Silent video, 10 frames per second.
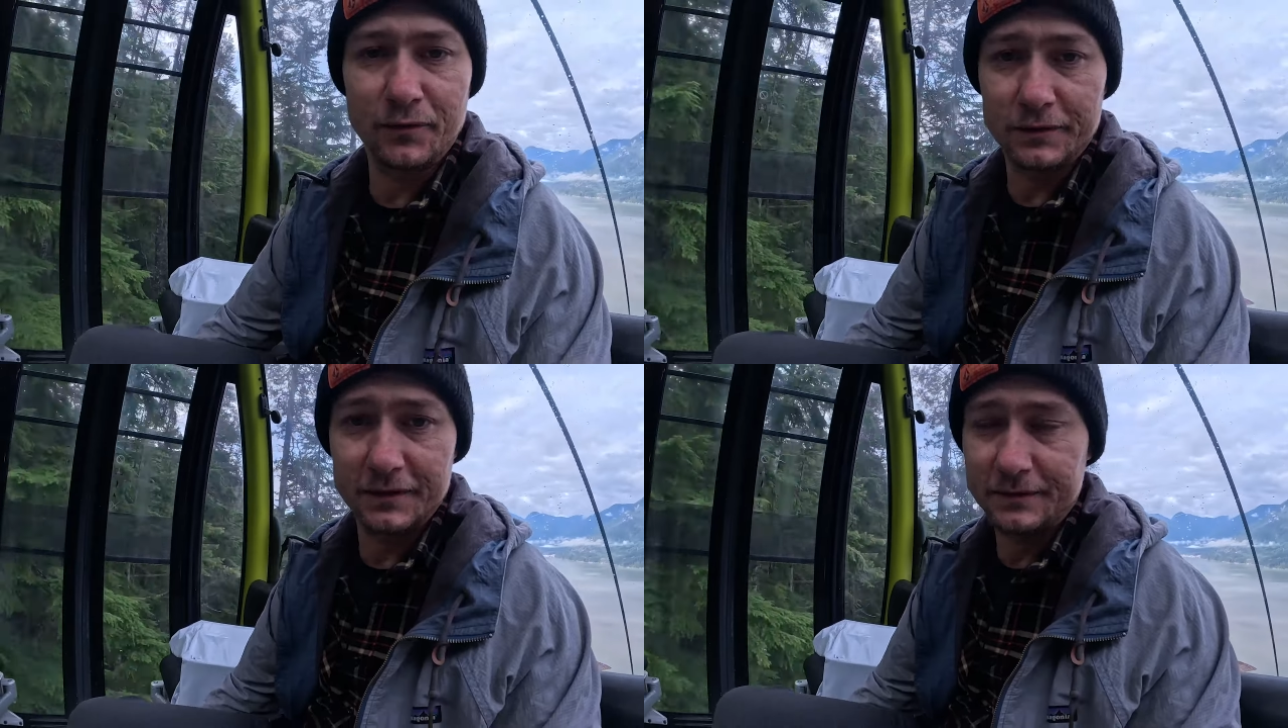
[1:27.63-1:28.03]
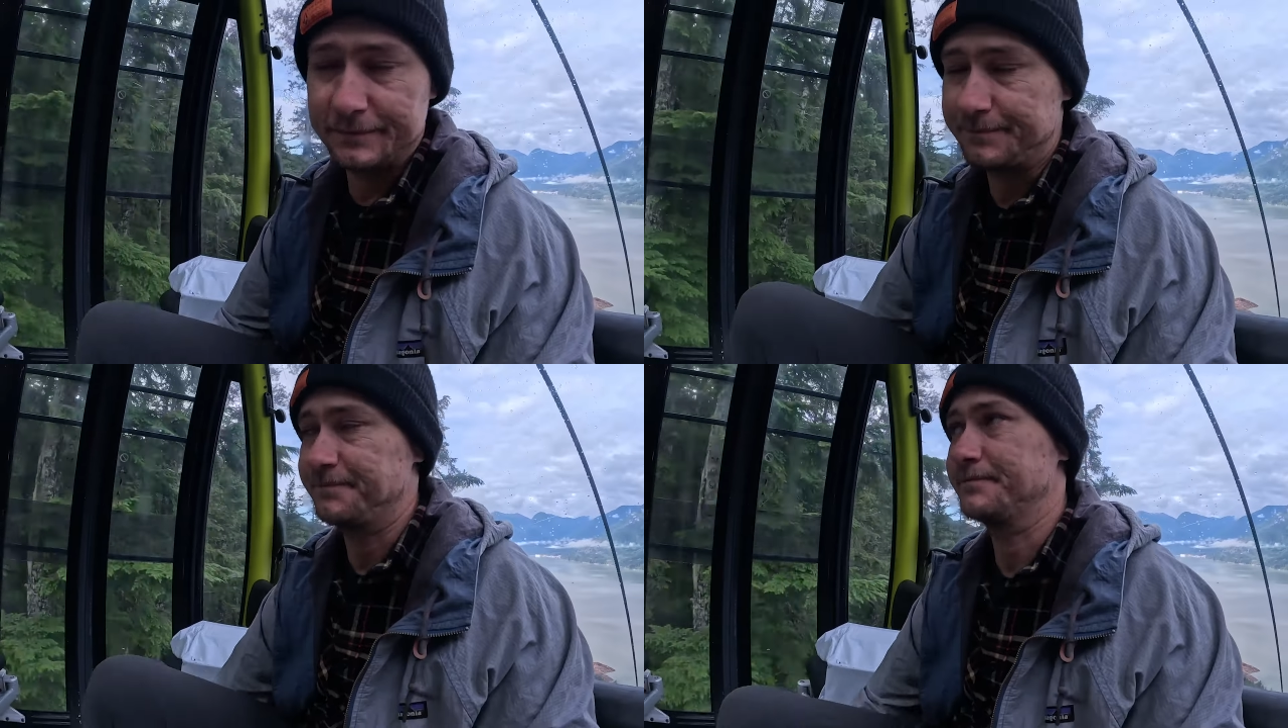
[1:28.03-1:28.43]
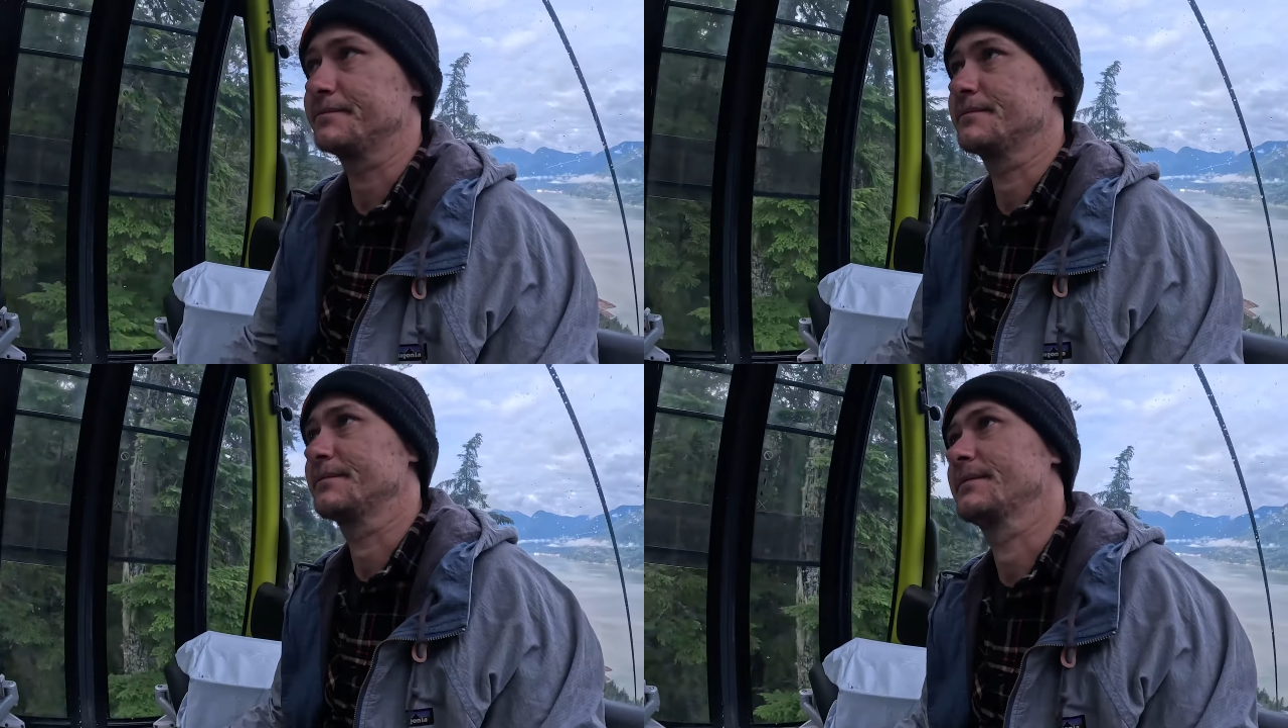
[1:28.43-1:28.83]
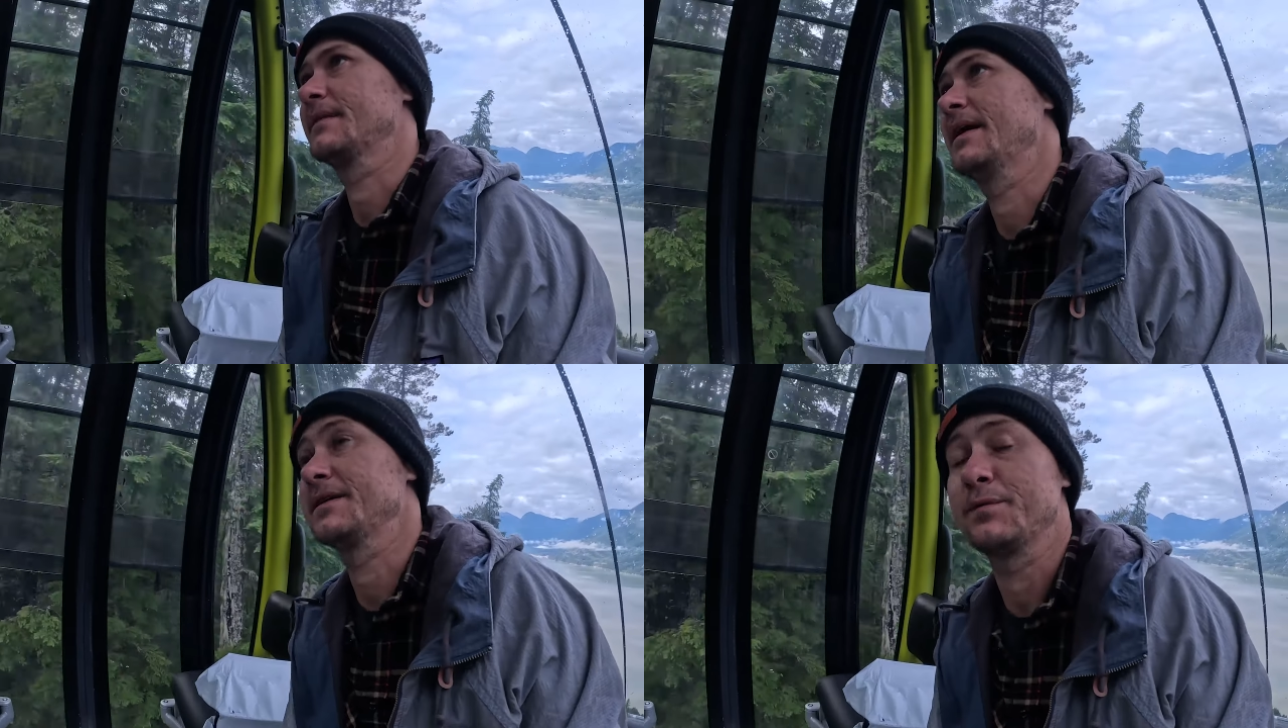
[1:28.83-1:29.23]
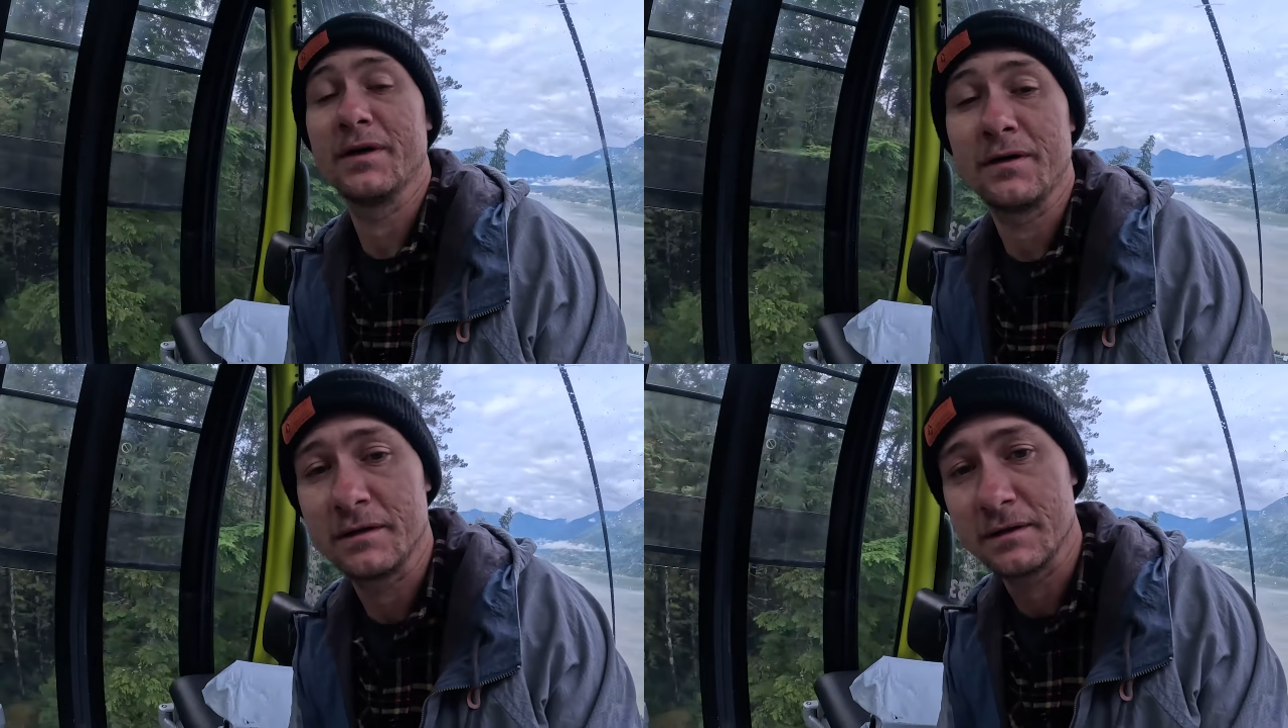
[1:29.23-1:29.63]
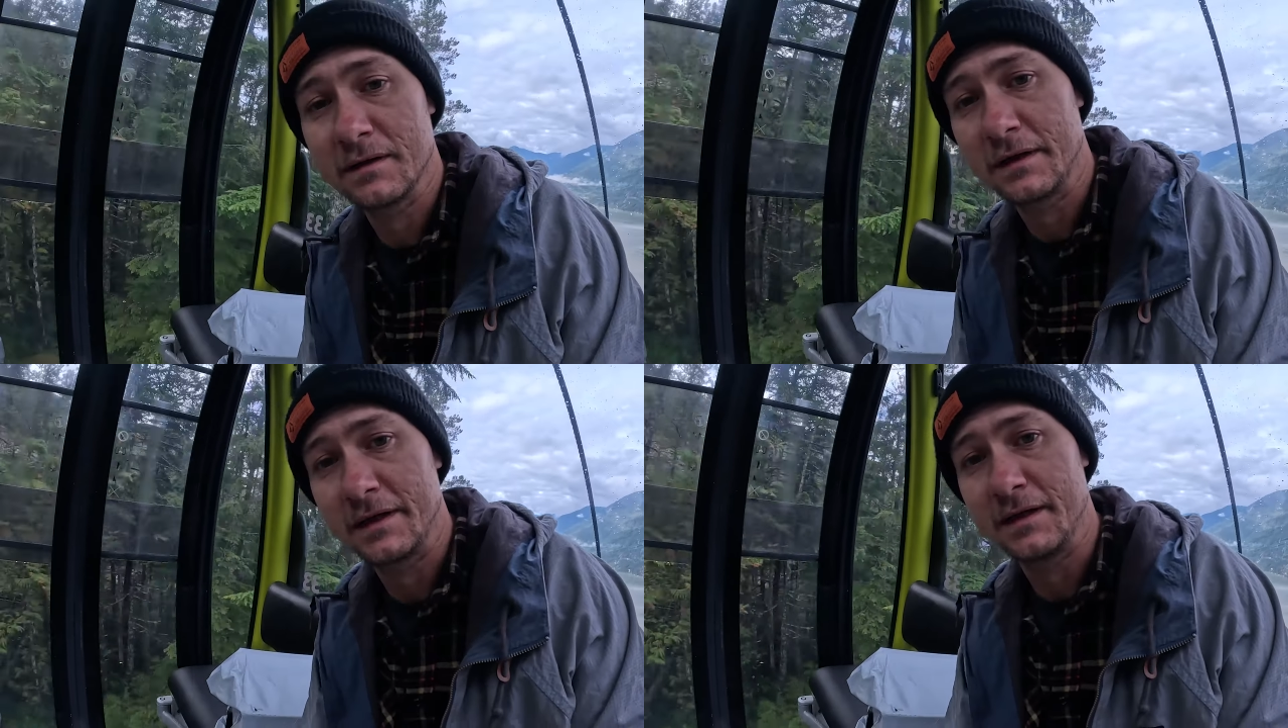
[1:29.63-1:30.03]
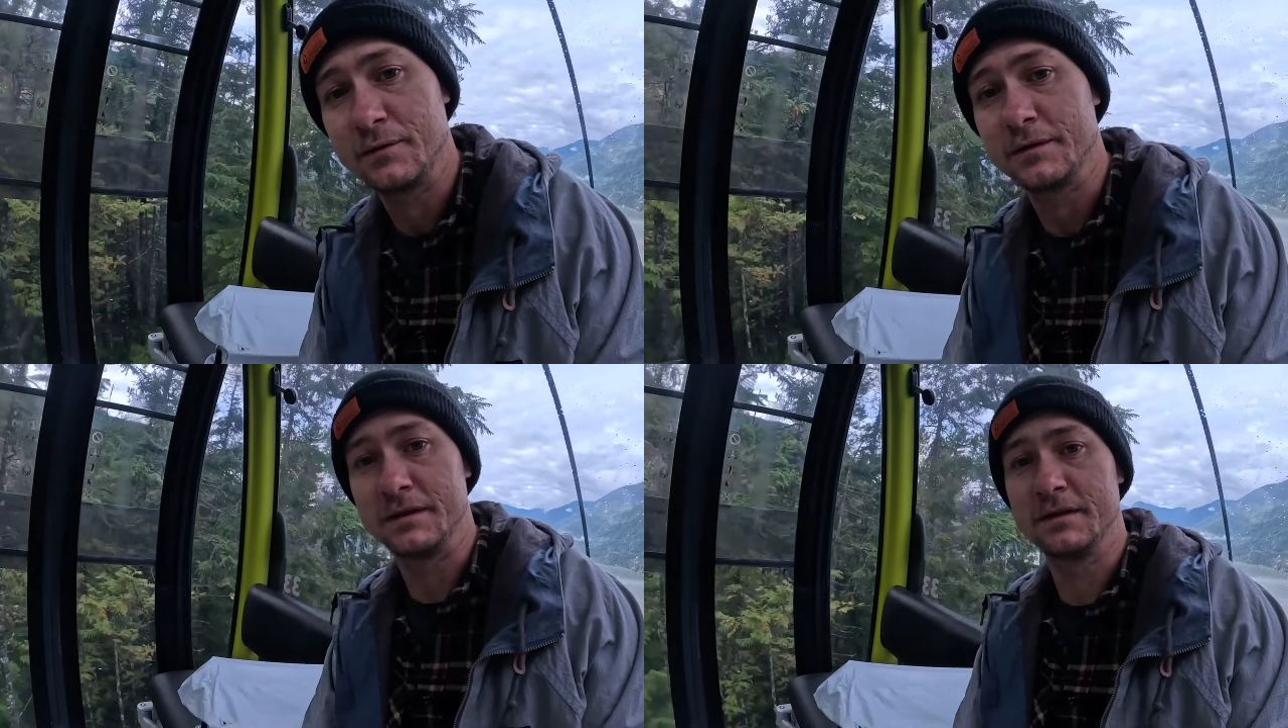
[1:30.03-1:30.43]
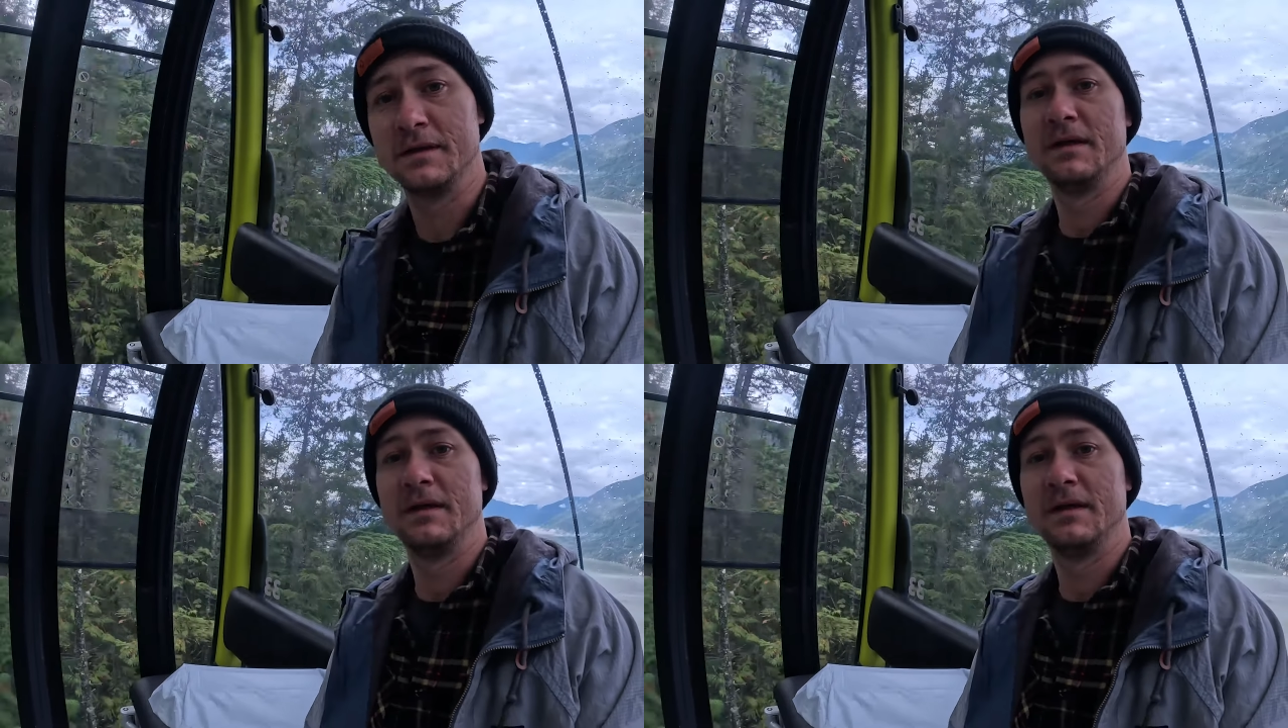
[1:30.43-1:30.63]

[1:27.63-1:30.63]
older, as we all are getting older,